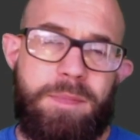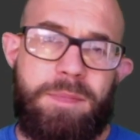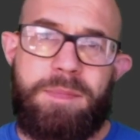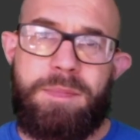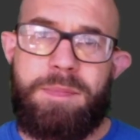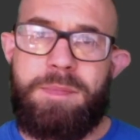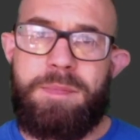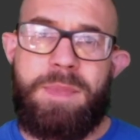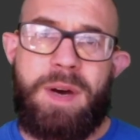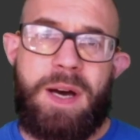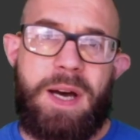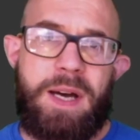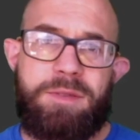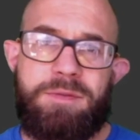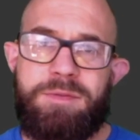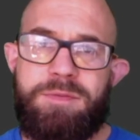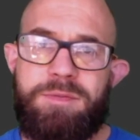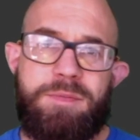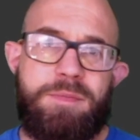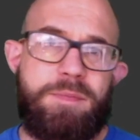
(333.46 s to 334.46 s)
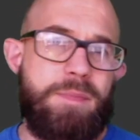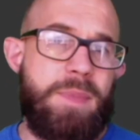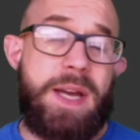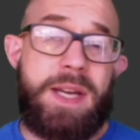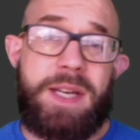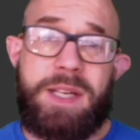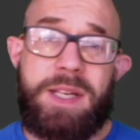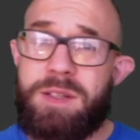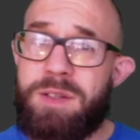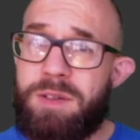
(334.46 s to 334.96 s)

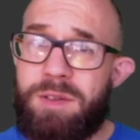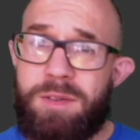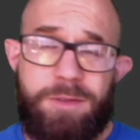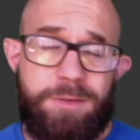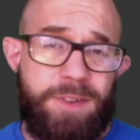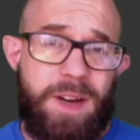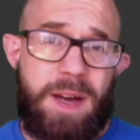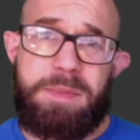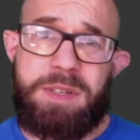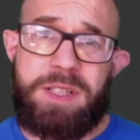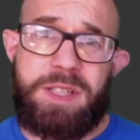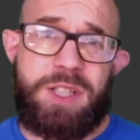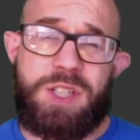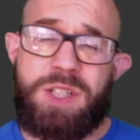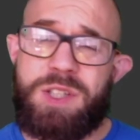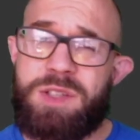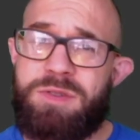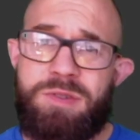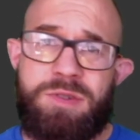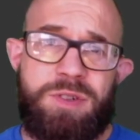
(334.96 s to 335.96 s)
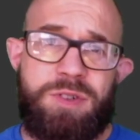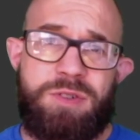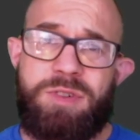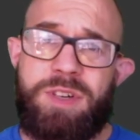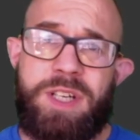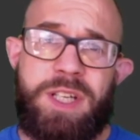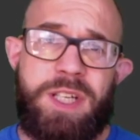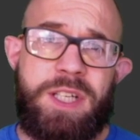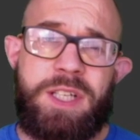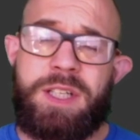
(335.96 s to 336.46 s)
man-made famines through
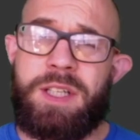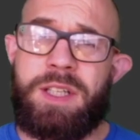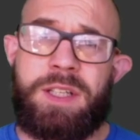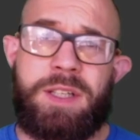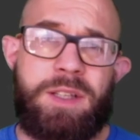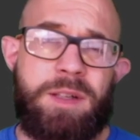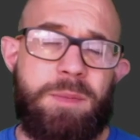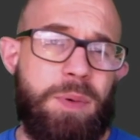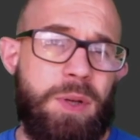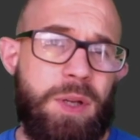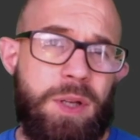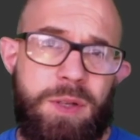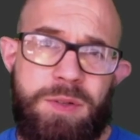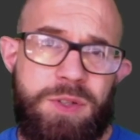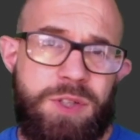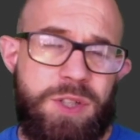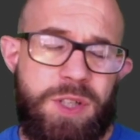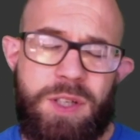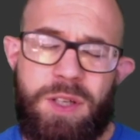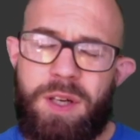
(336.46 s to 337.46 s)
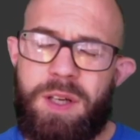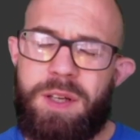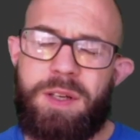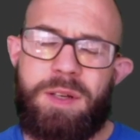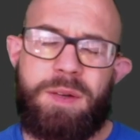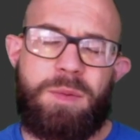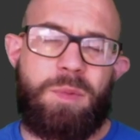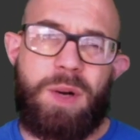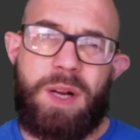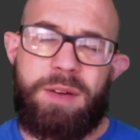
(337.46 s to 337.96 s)
greed, the pollution,
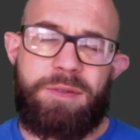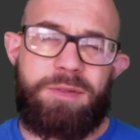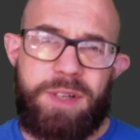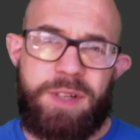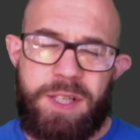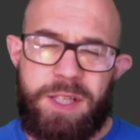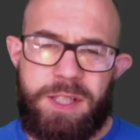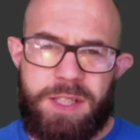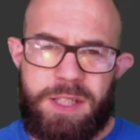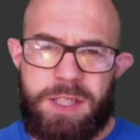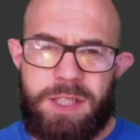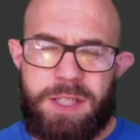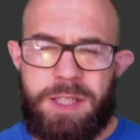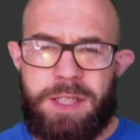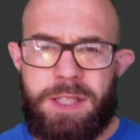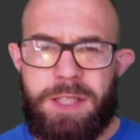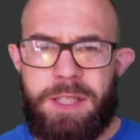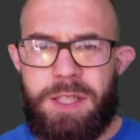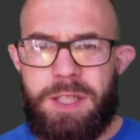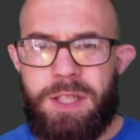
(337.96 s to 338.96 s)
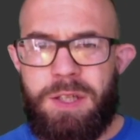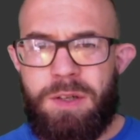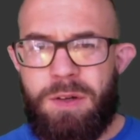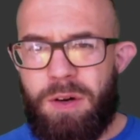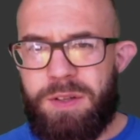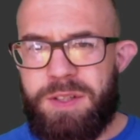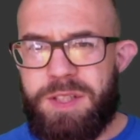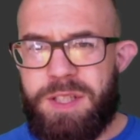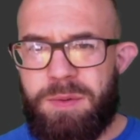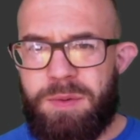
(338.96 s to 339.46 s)
whatever it is. You
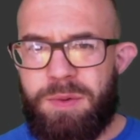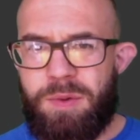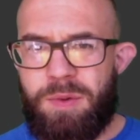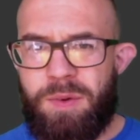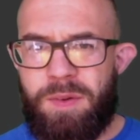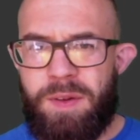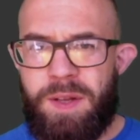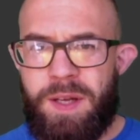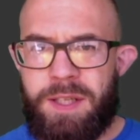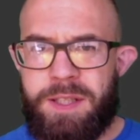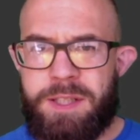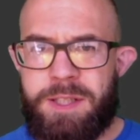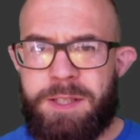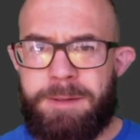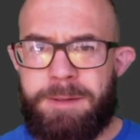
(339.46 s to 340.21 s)
can't deal with all of that.